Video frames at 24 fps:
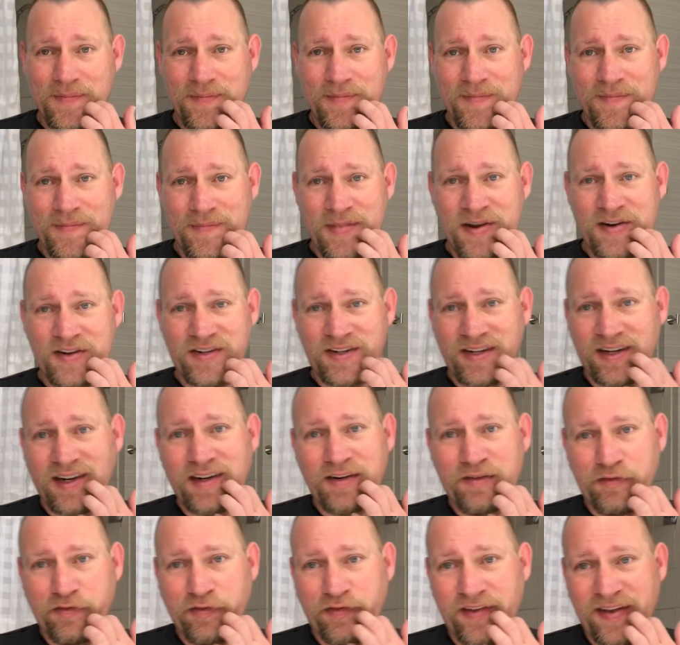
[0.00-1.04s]
Measuring in
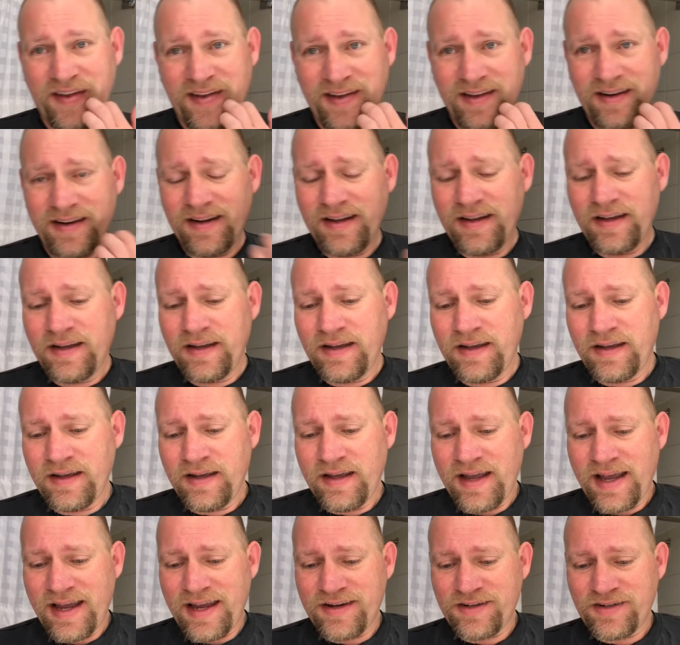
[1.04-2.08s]
feet
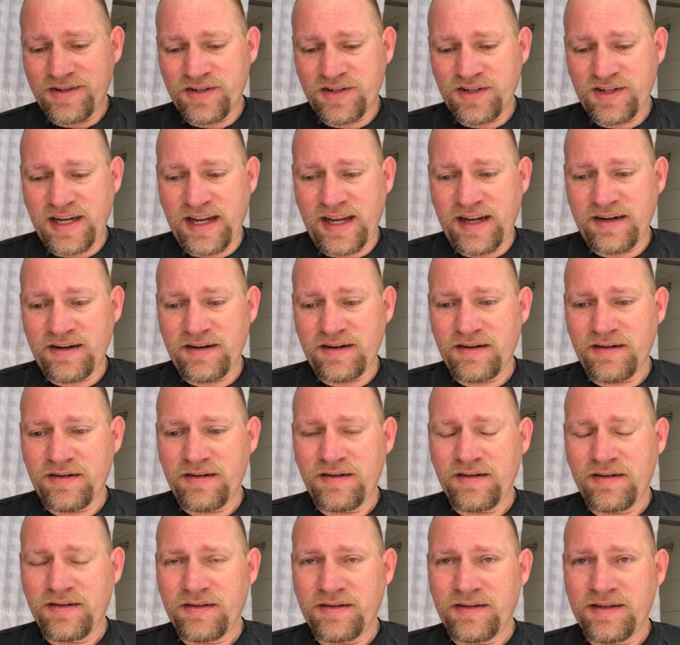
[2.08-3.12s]
as your standard
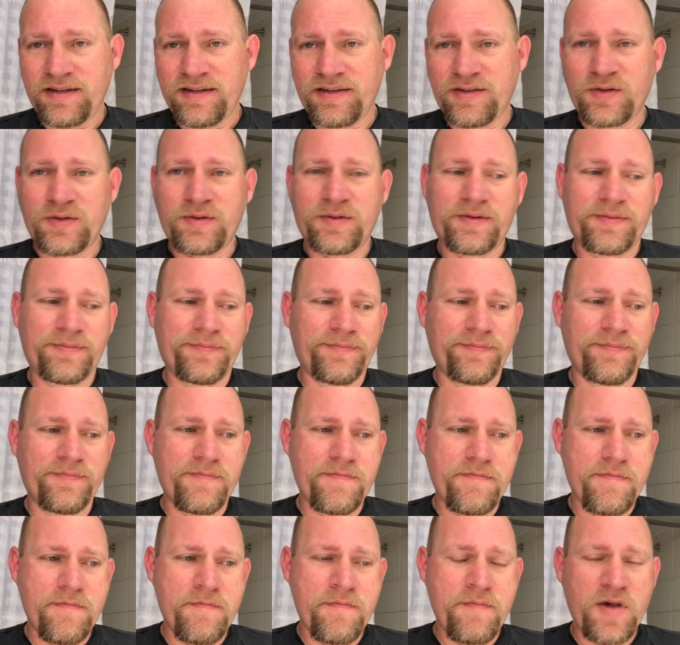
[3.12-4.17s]
is
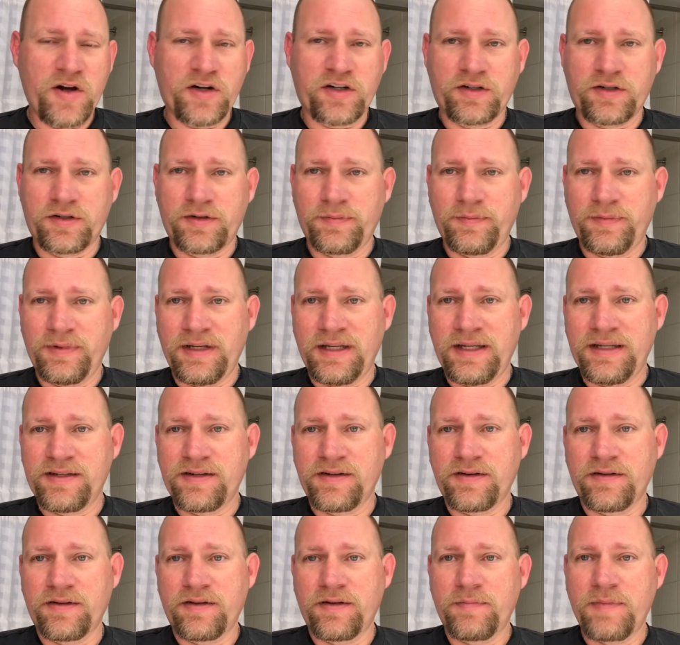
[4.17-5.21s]
much
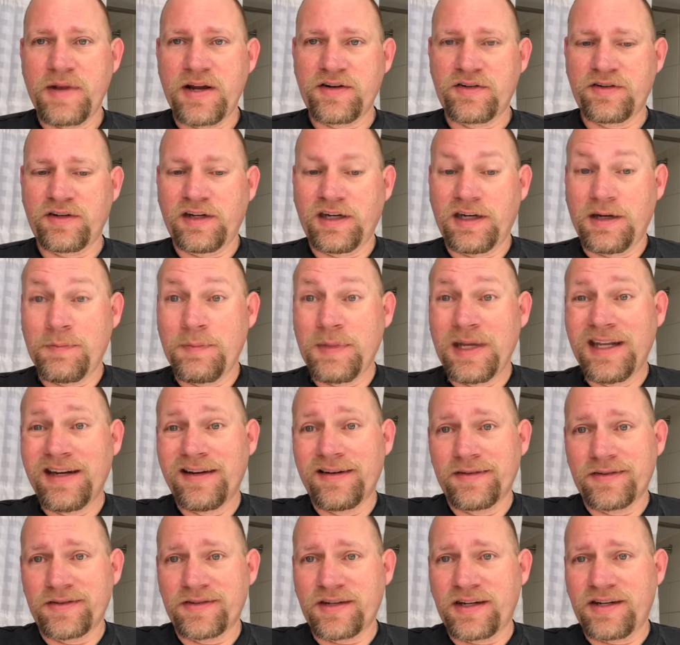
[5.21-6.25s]
easier than measuring in
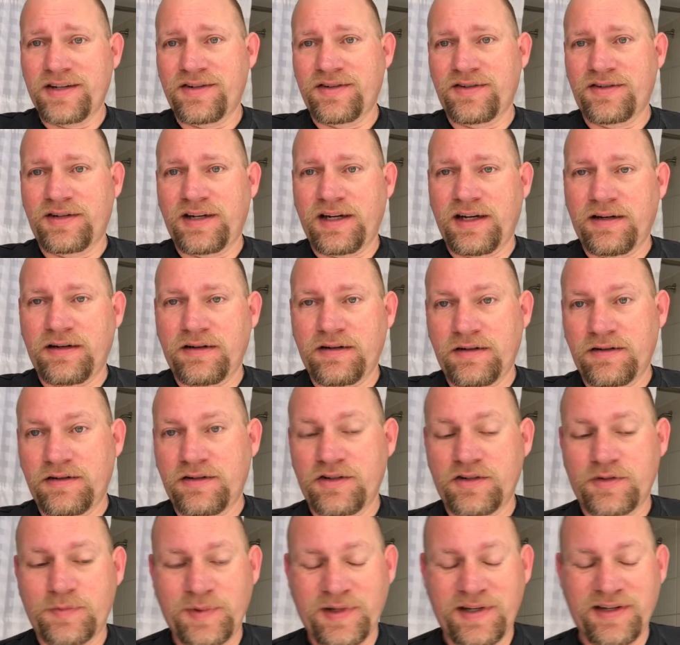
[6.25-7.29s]
meters as your standard,
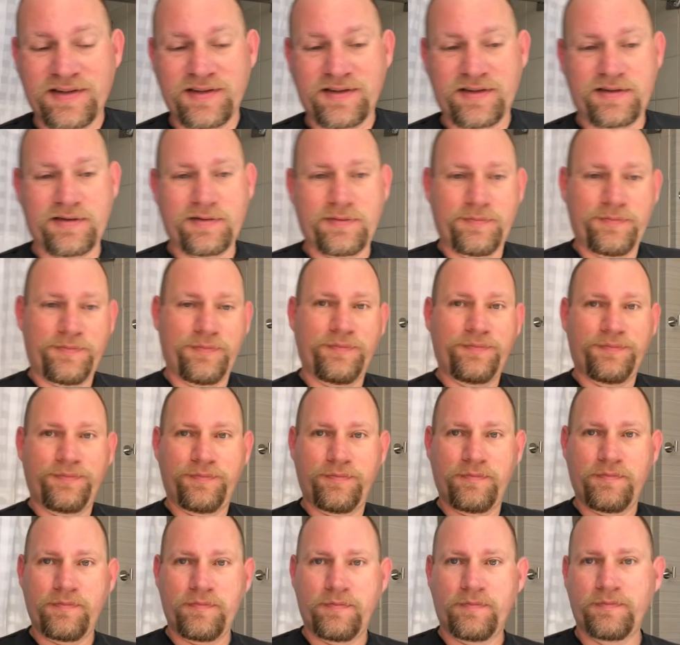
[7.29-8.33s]
just because
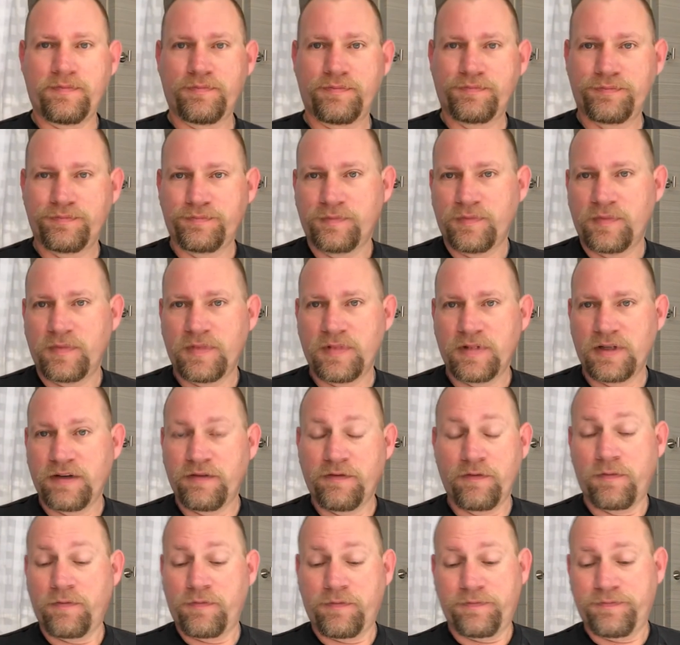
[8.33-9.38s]

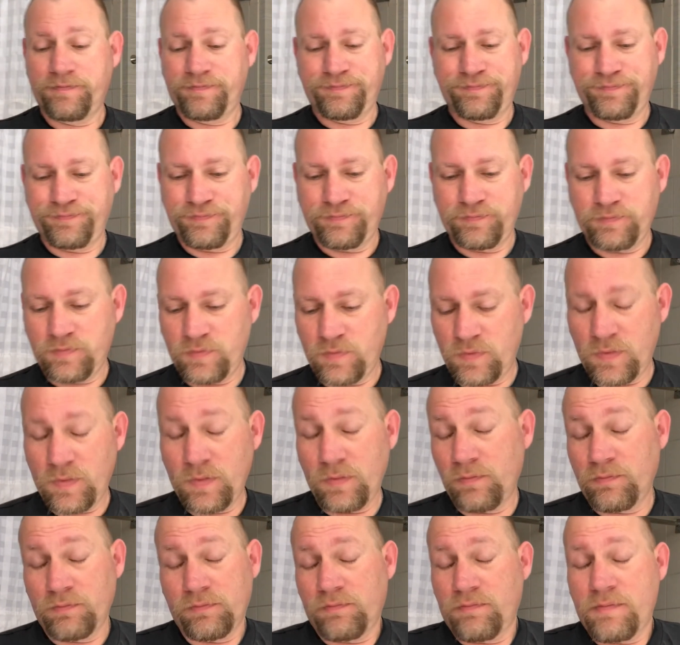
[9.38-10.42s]
of
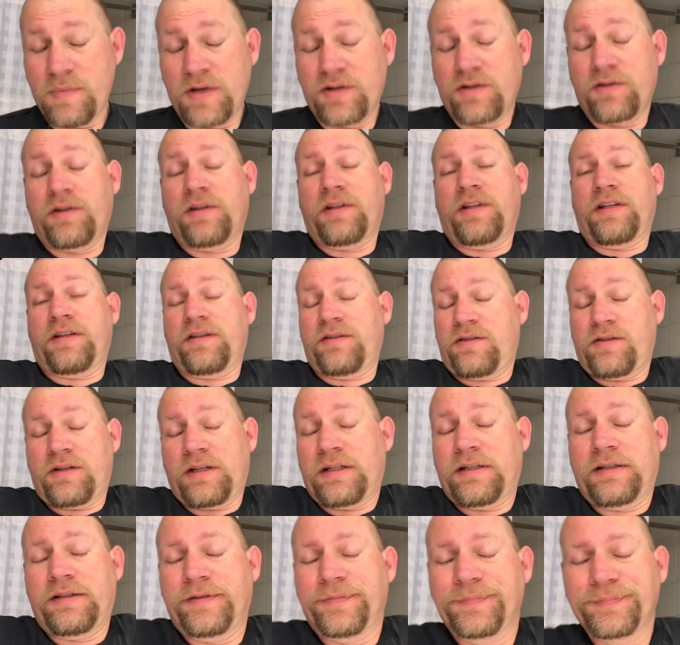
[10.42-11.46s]
measuring things. I
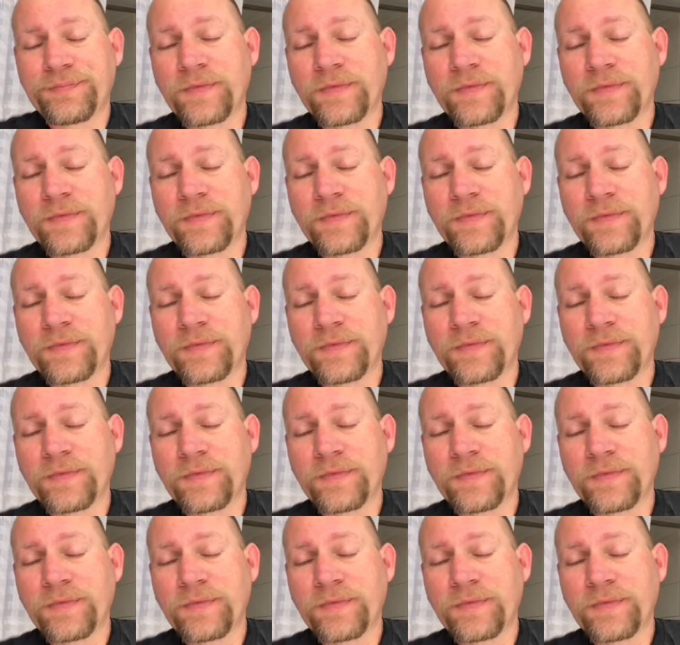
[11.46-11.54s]
don't know.